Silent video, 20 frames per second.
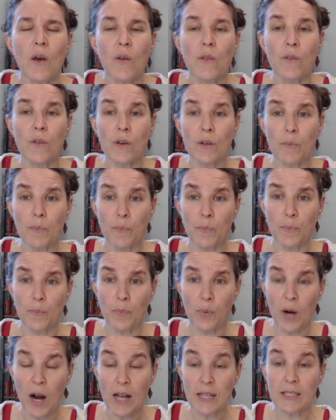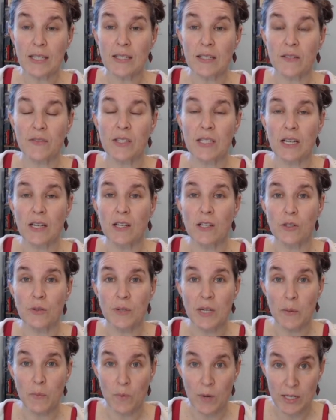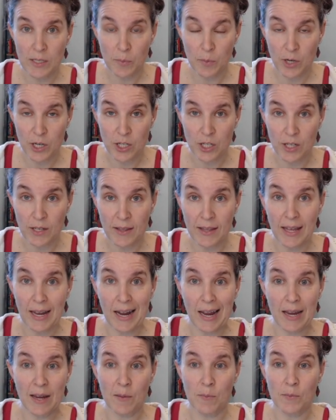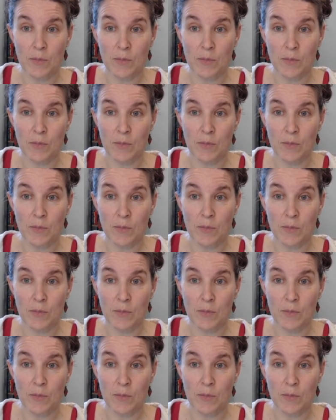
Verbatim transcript: the process of cellular respiration that I am